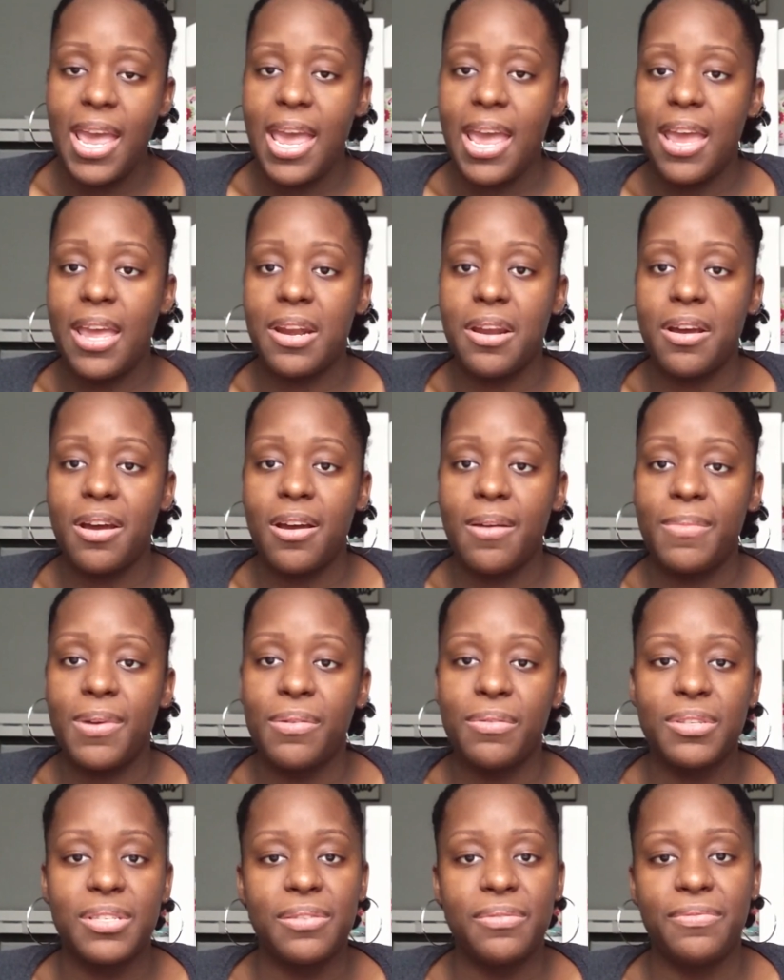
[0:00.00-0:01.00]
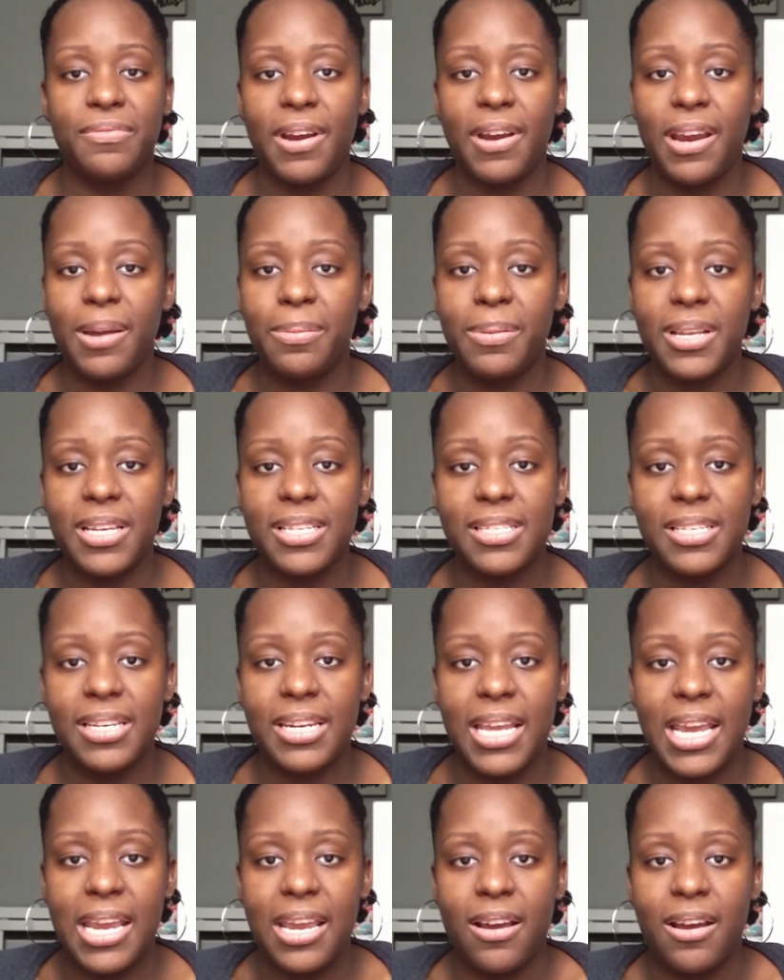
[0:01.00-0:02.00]
And it was a very
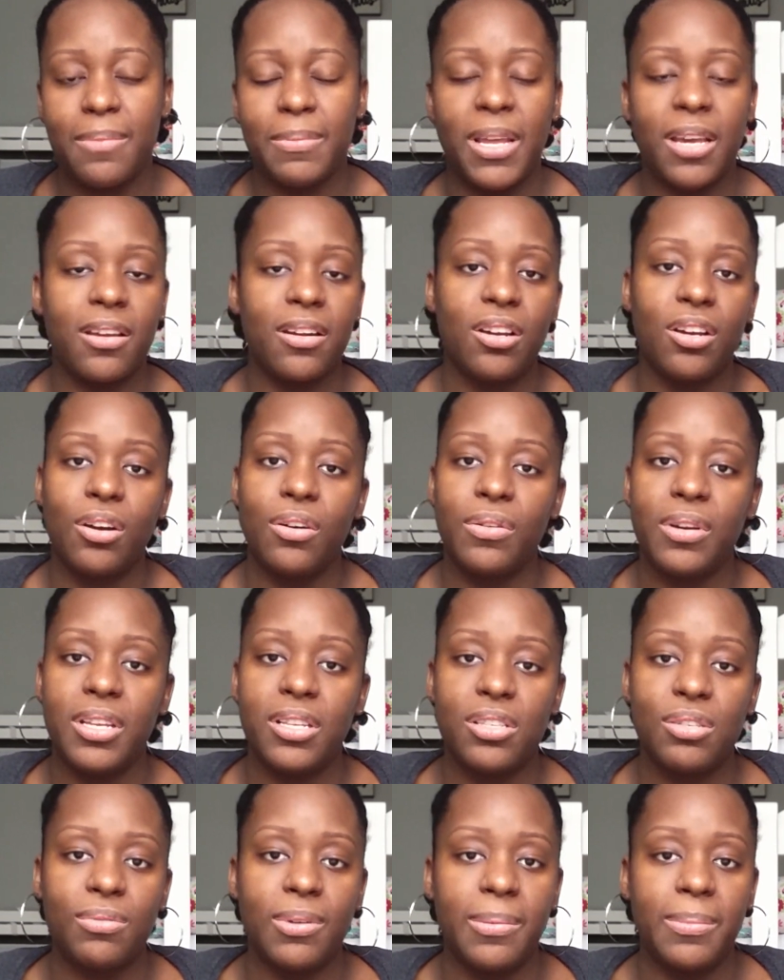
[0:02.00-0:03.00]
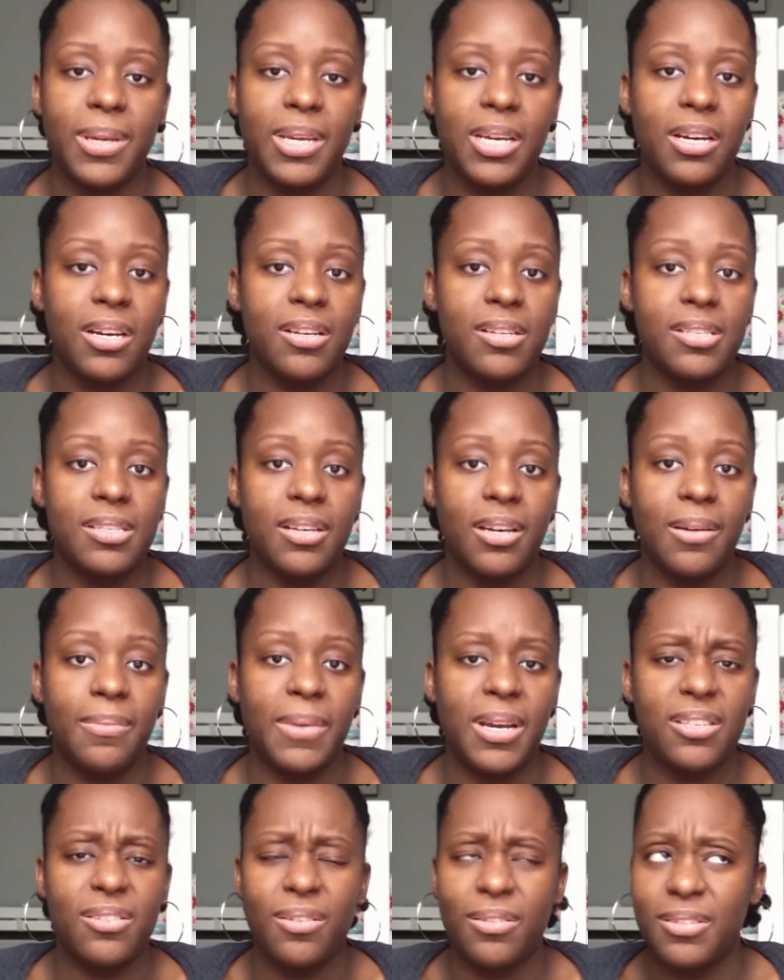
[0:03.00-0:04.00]
pleasant night. I'm not going to go into it because
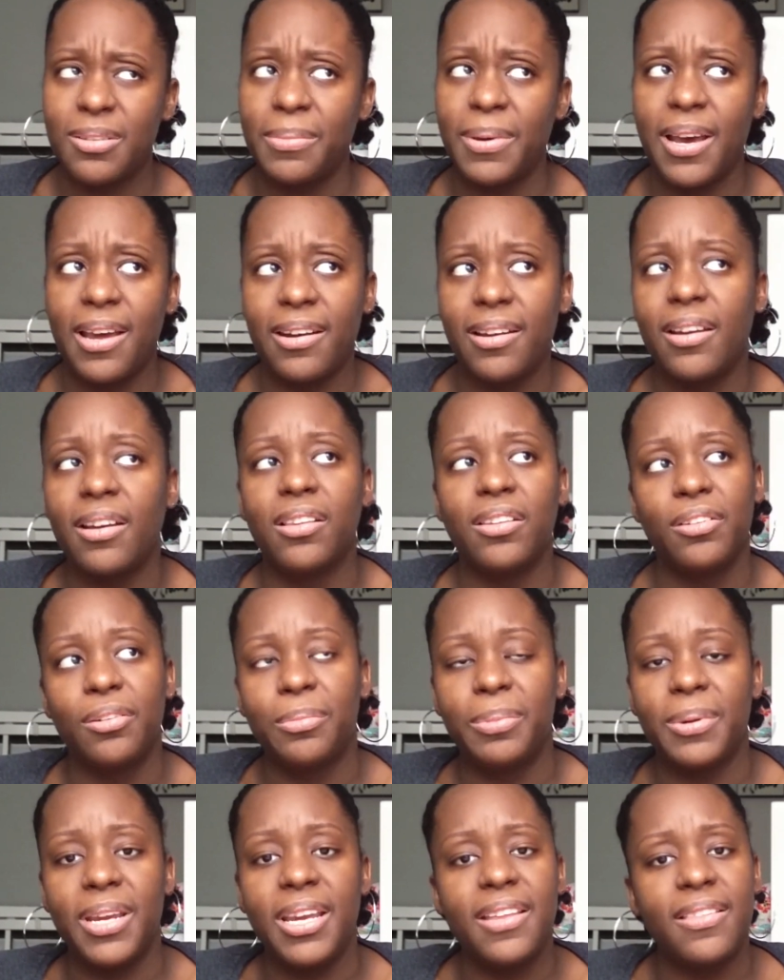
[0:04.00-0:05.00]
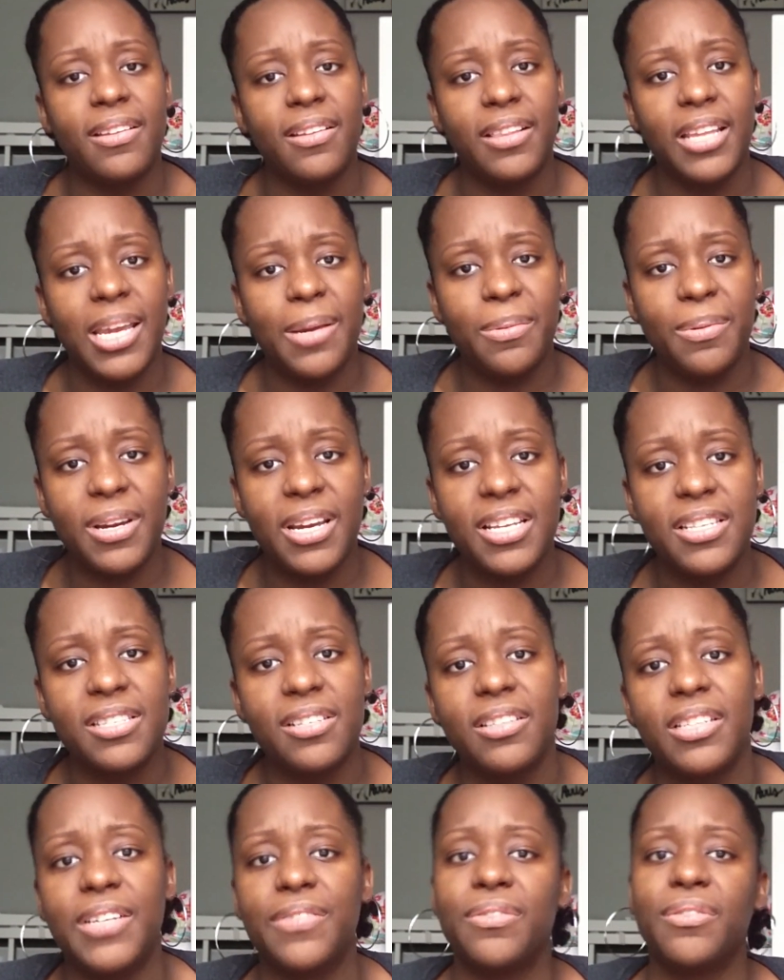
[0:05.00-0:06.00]
I talked about it a little bit in the labor and
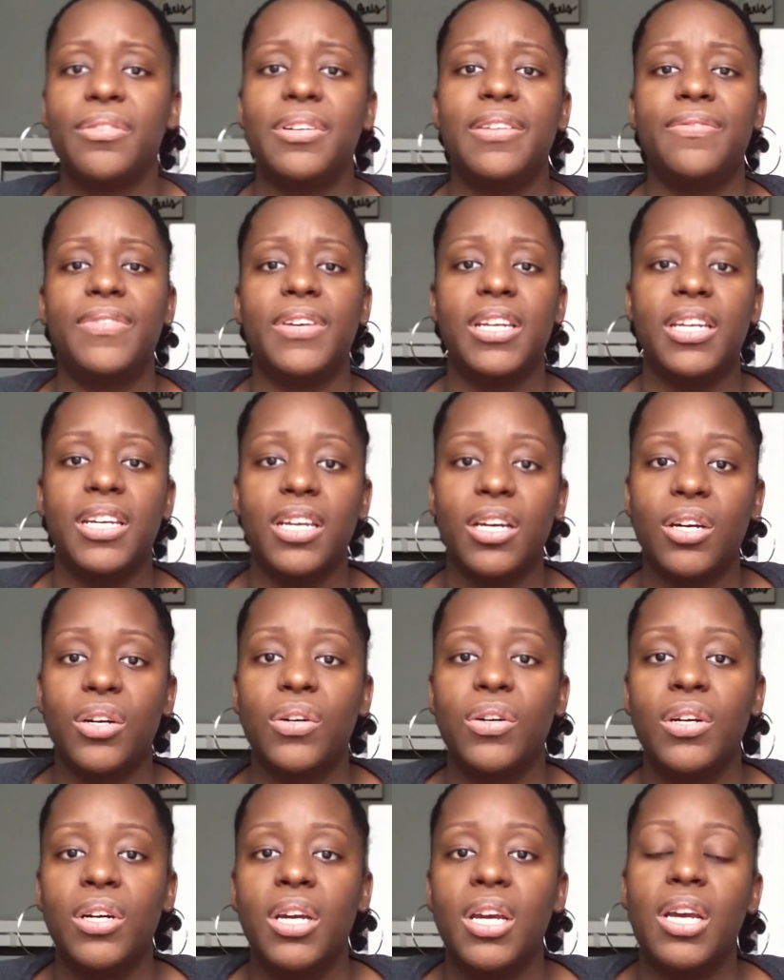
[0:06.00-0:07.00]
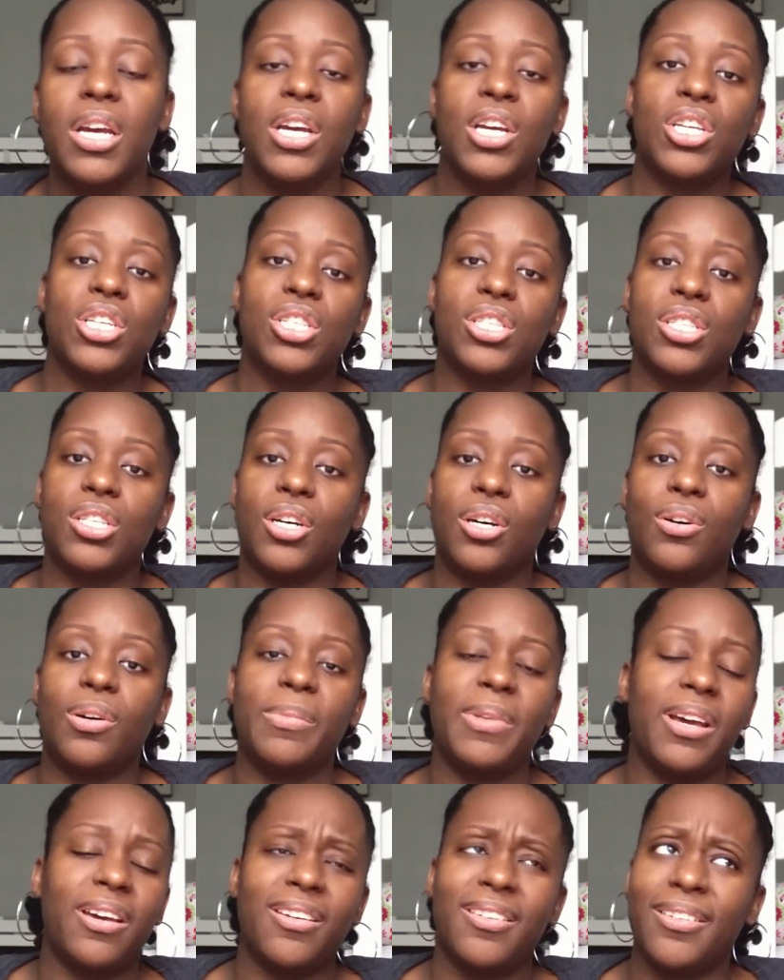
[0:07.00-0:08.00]
delivery video. So
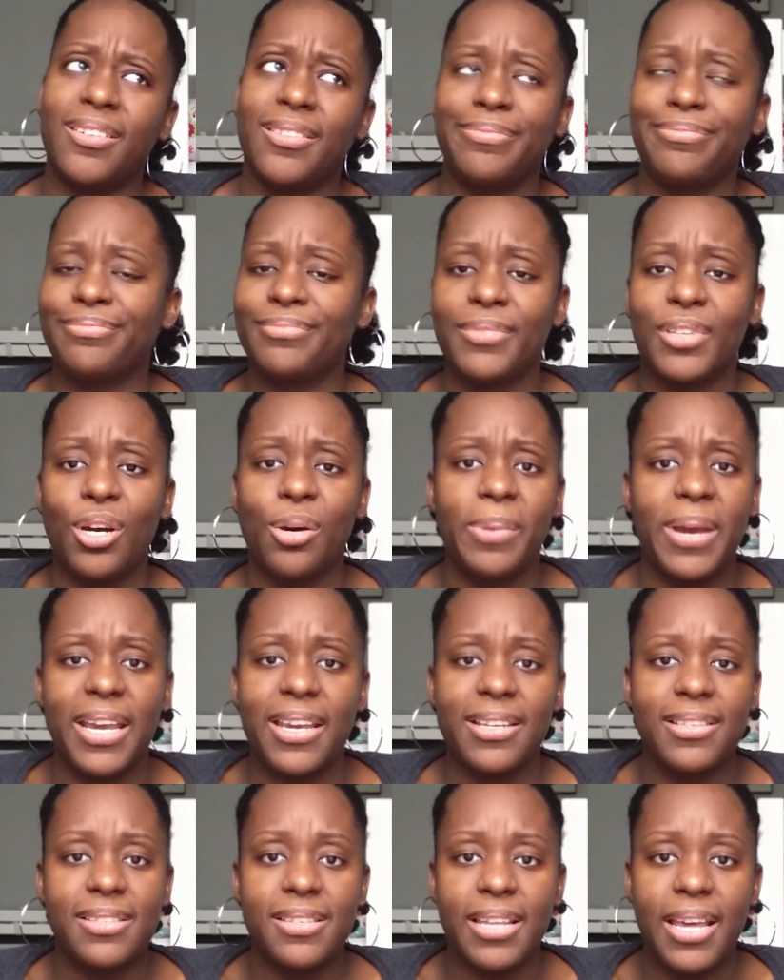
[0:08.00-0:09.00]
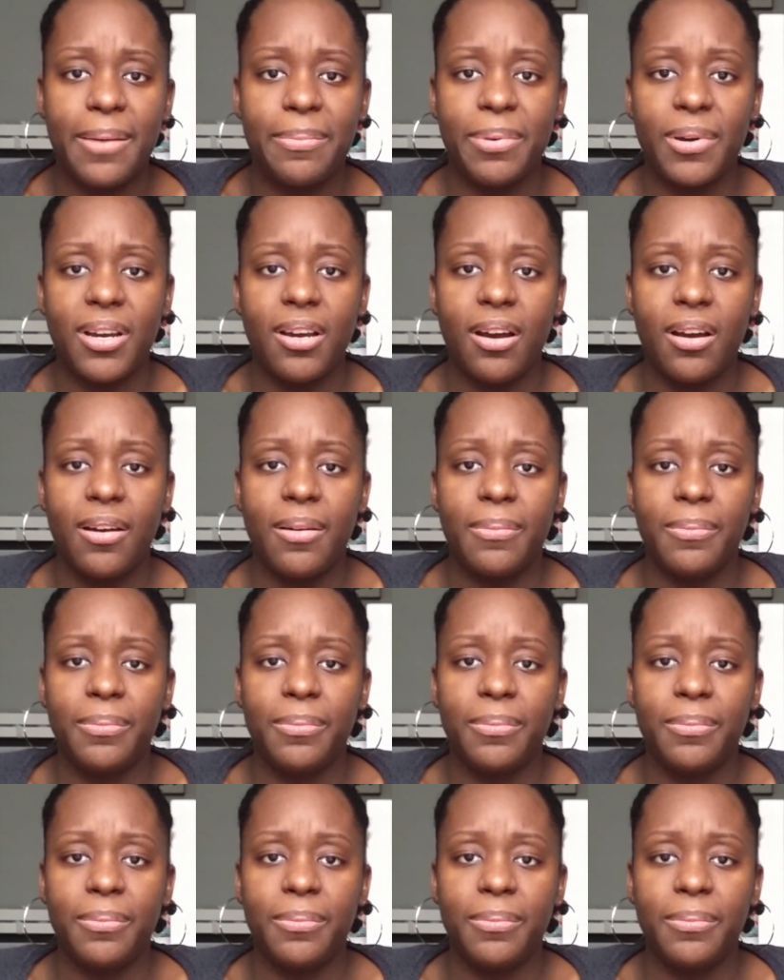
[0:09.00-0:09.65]
I'm not going to go back into that. But